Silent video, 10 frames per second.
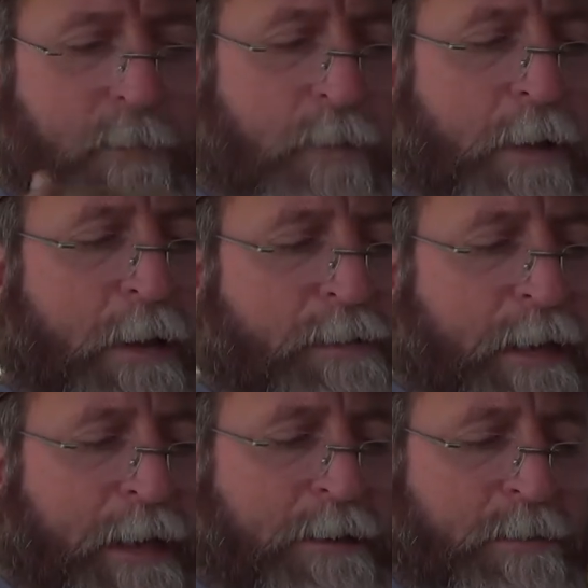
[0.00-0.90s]
to realize, and
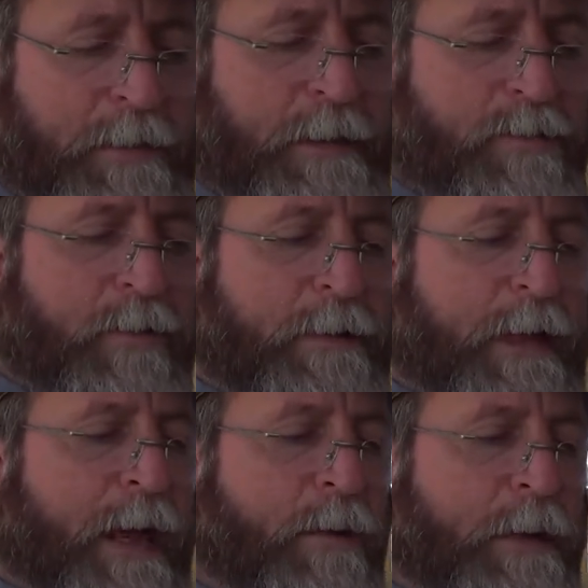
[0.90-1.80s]
I got some things written
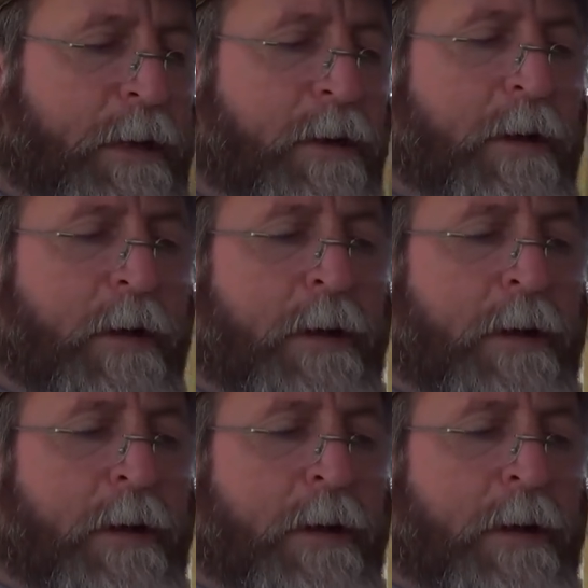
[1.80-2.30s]
down here.